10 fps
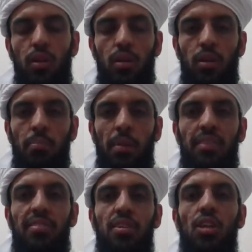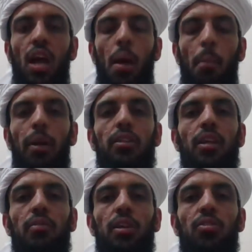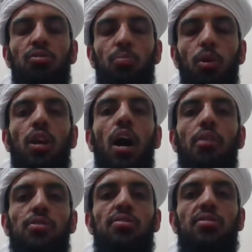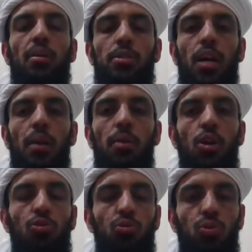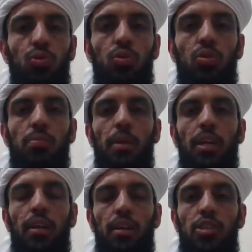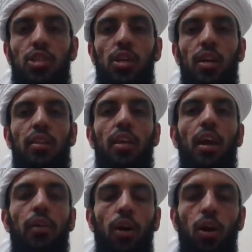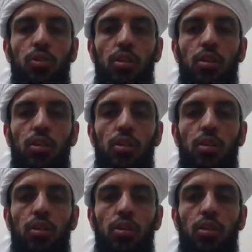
message, but they will respond after some time. So don't make a rush. They have other